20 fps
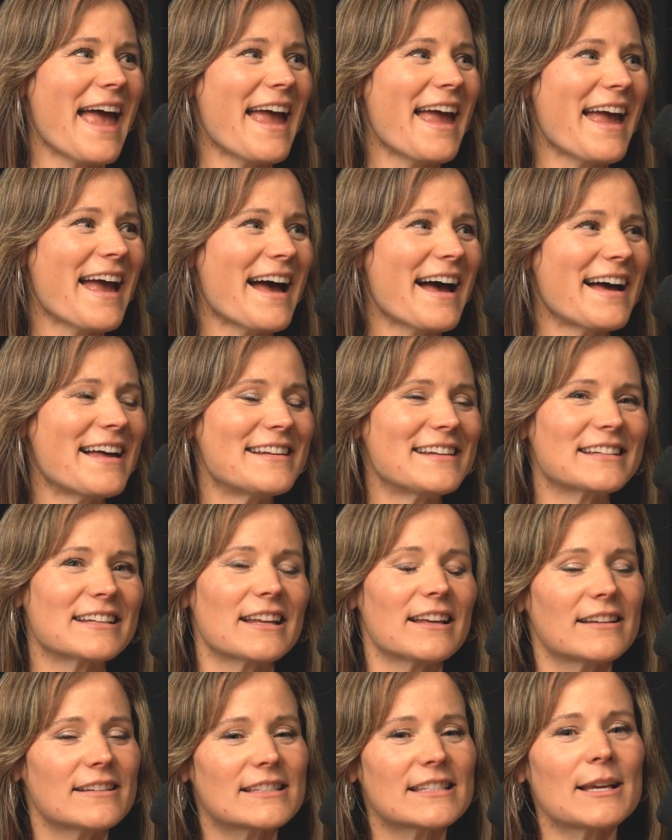And
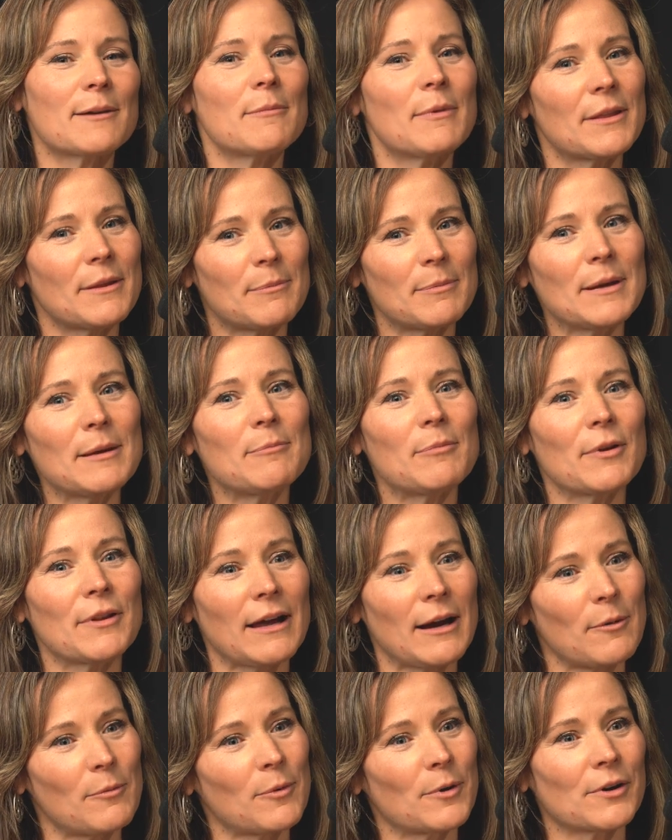some of the people
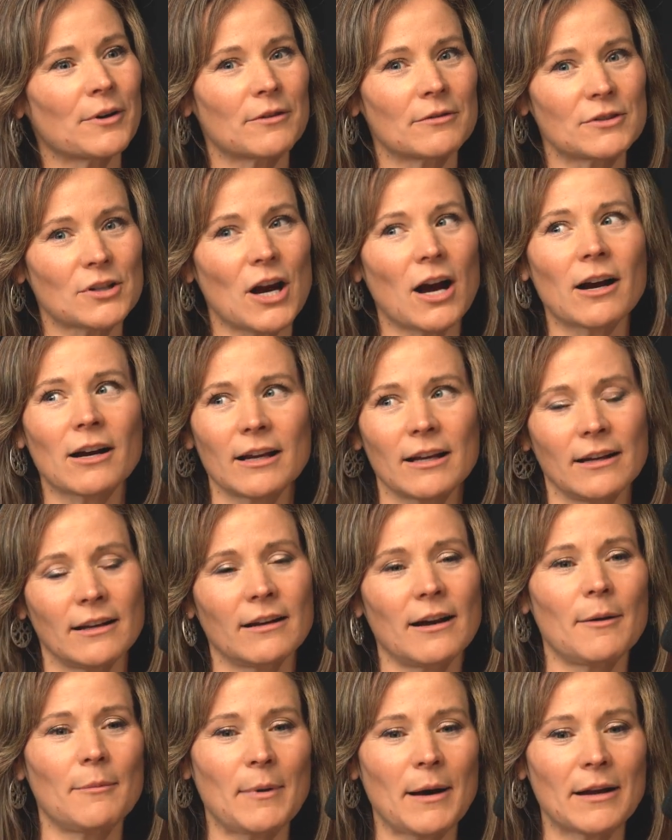that were
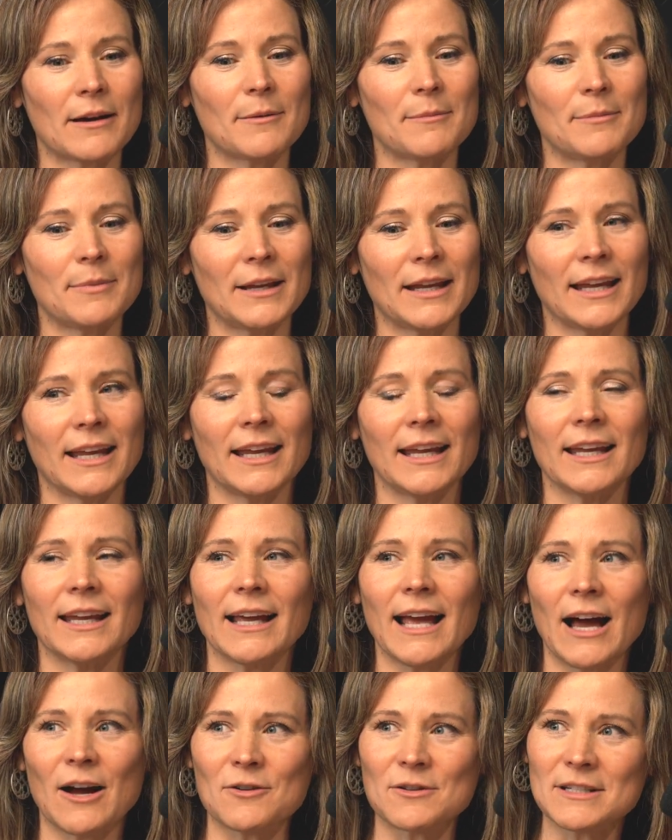talking about it
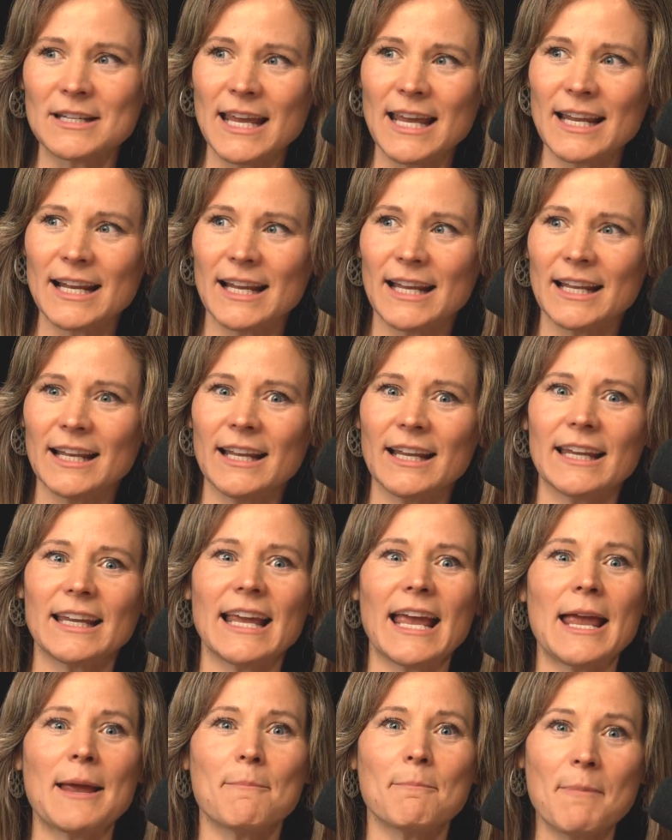being outdated
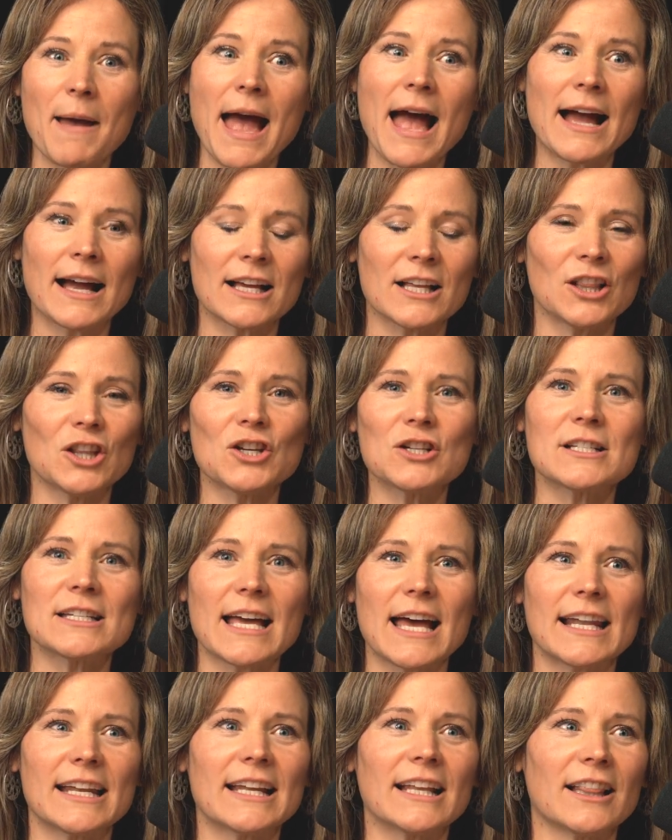came back, looked
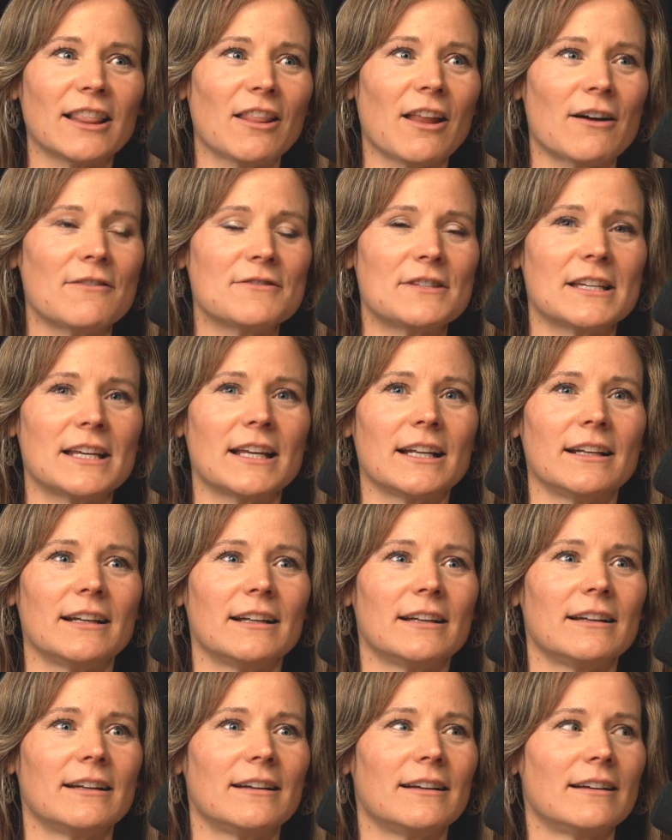at it, loved it.